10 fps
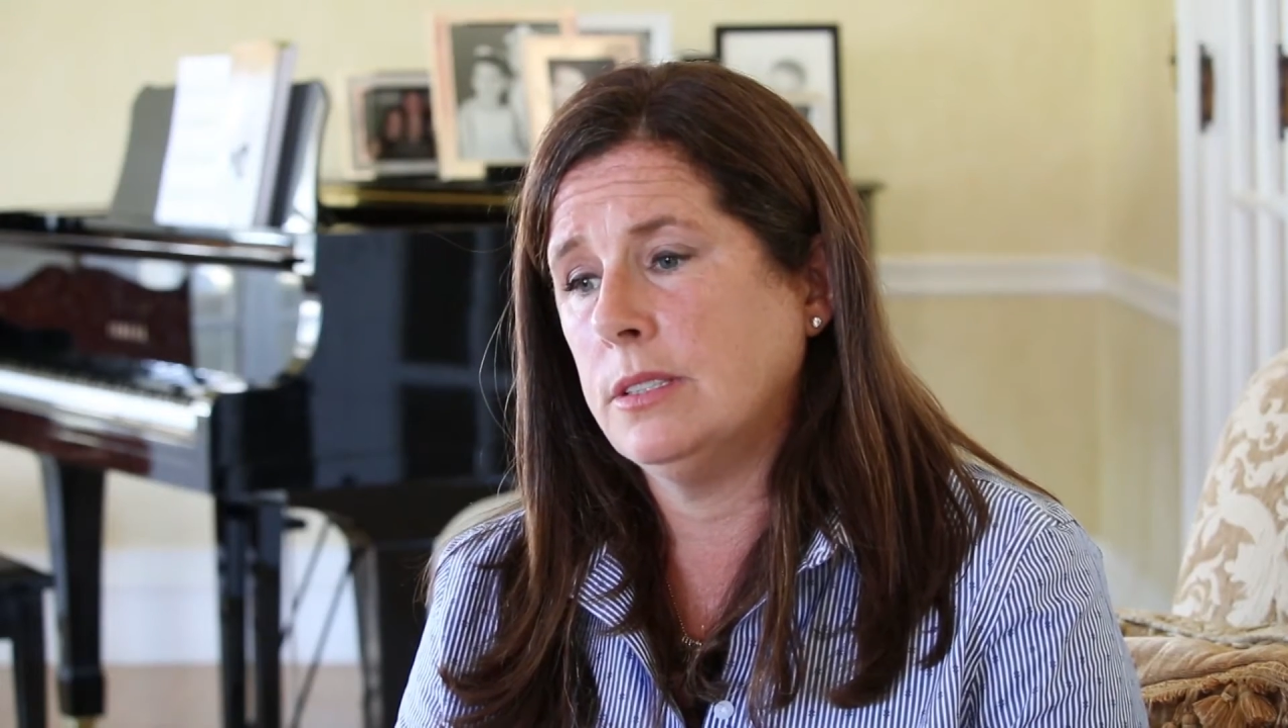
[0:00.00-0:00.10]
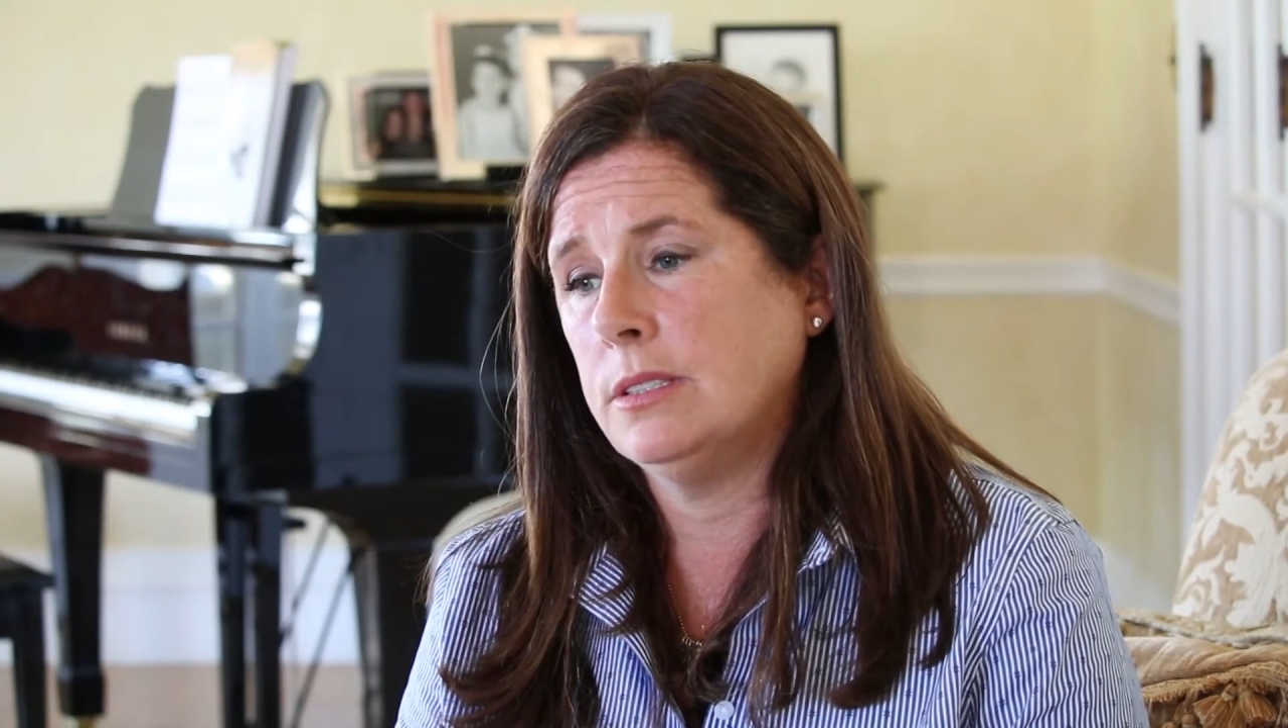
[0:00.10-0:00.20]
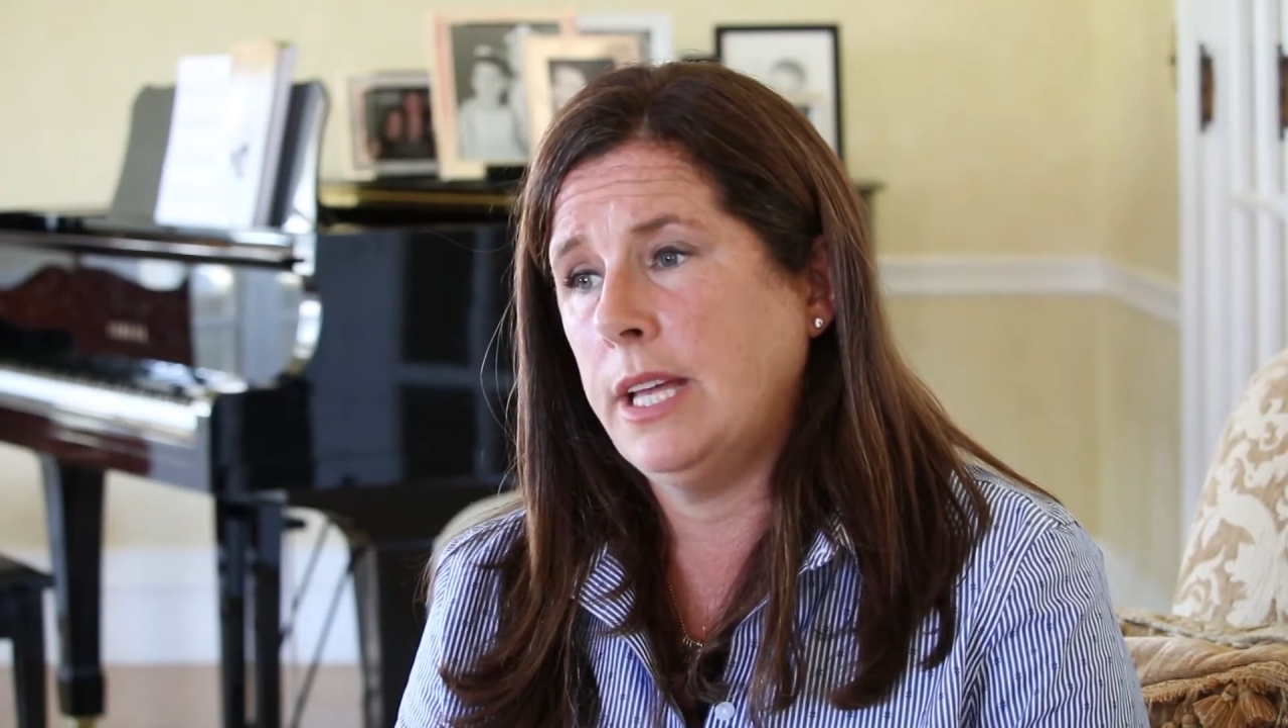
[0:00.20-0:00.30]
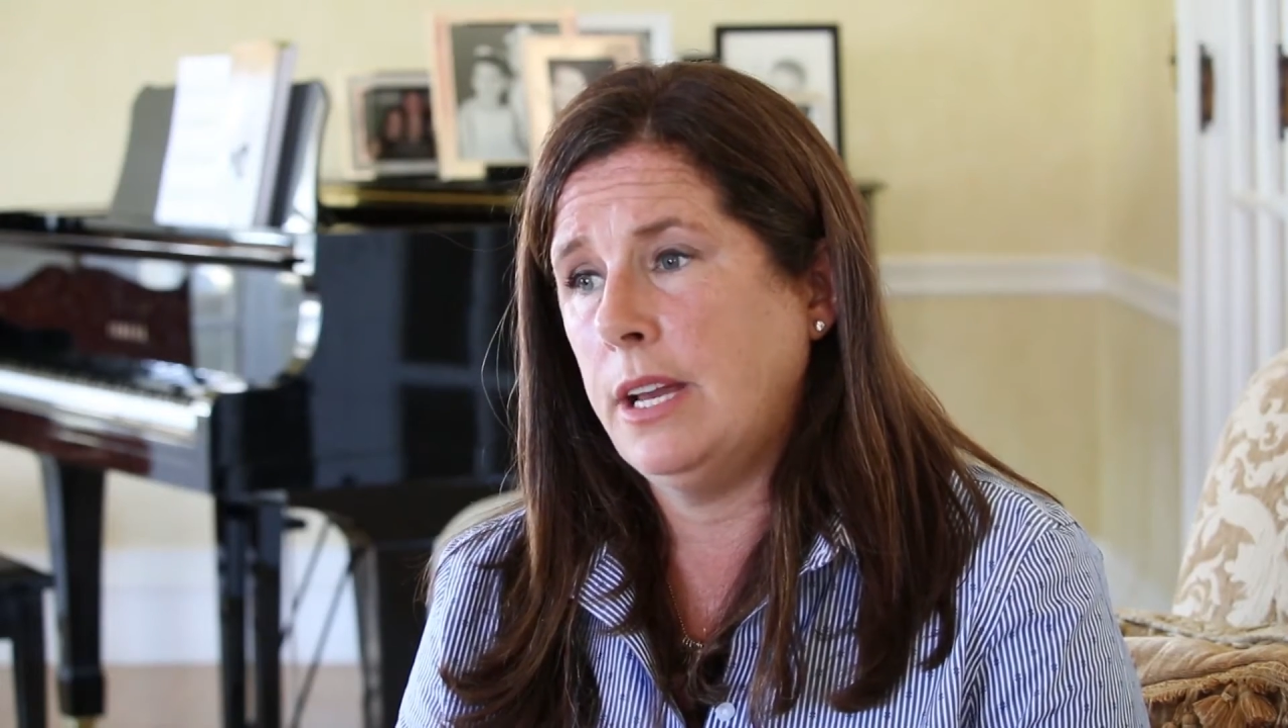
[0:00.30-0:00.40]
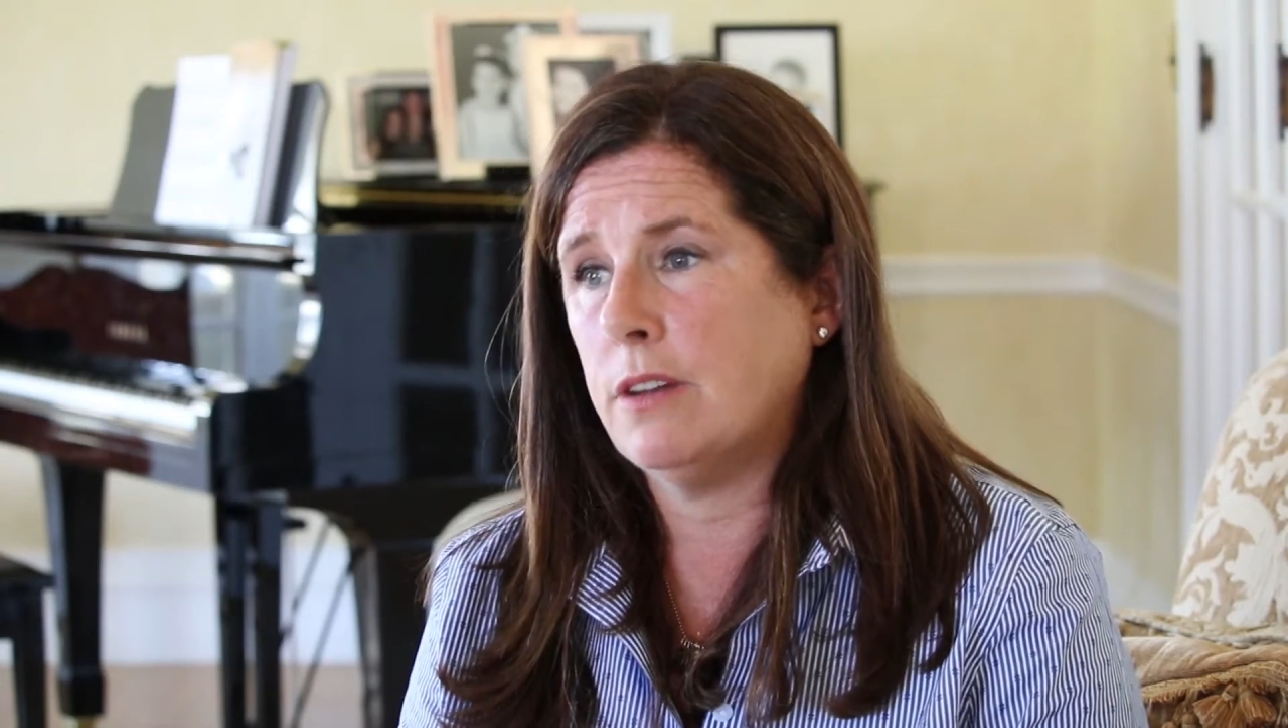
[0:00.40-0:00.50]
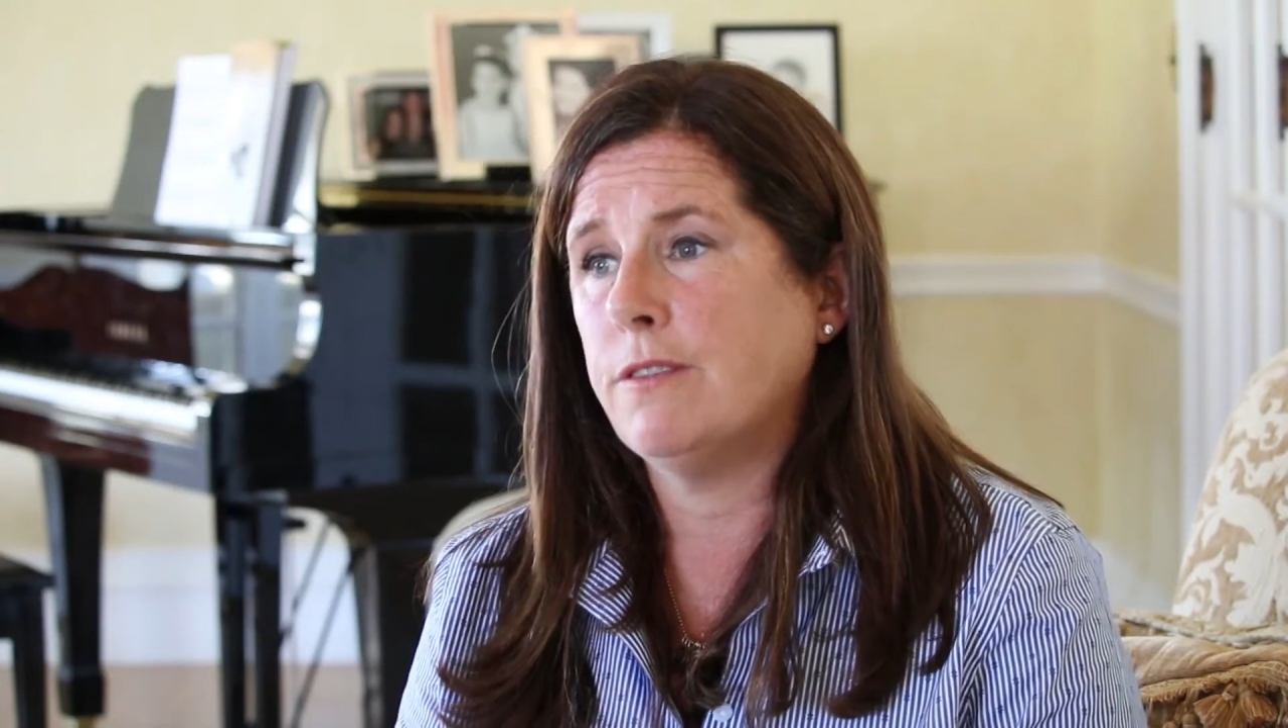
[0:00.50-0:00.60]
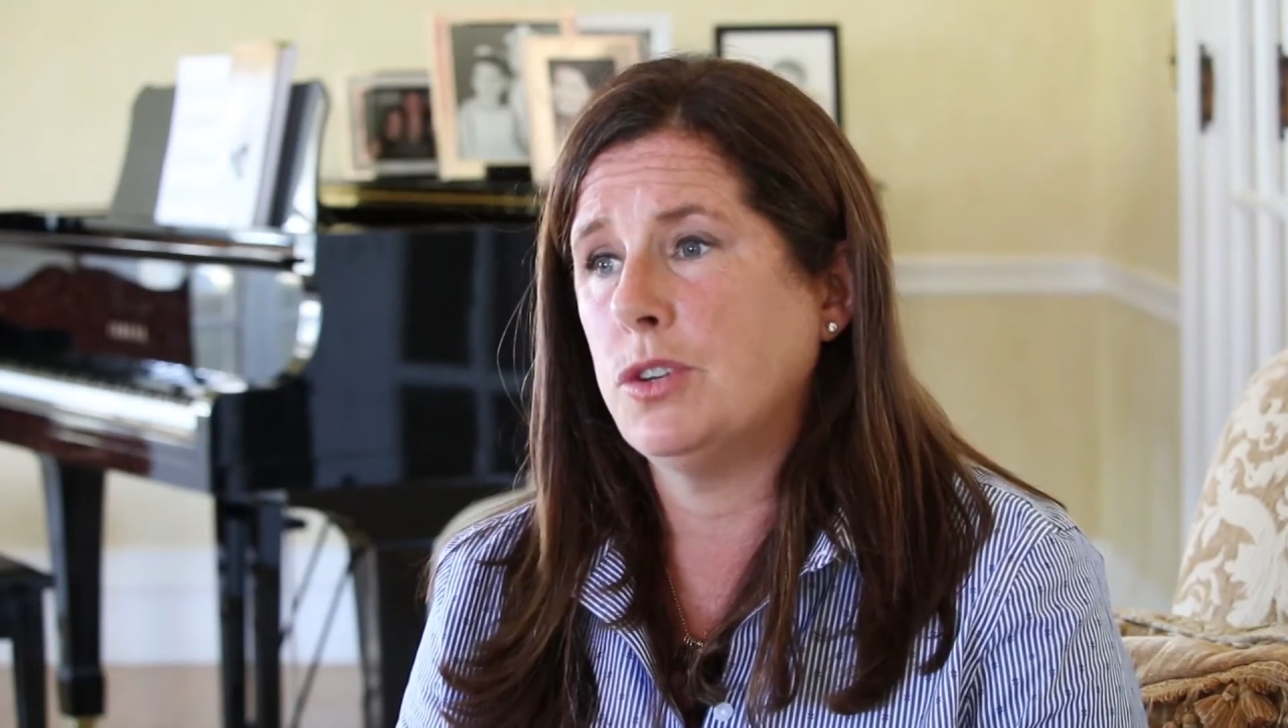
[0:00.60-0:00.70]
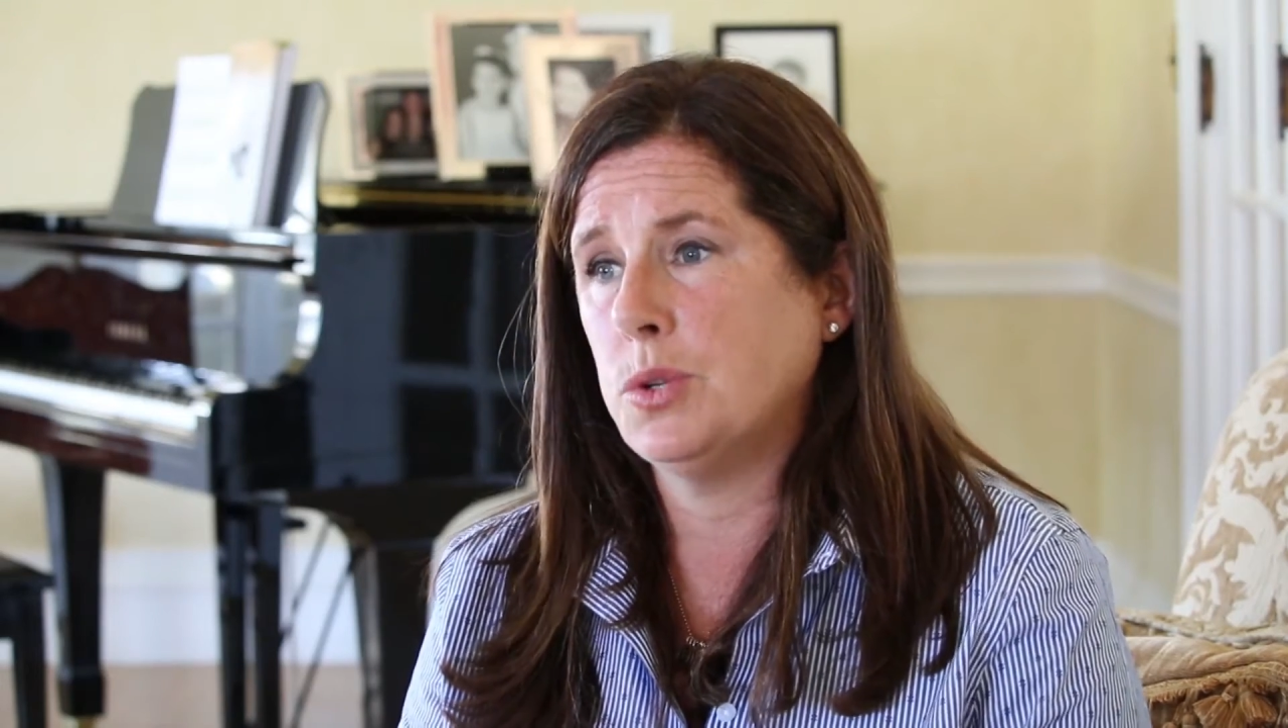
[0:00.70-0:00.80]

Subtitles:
later for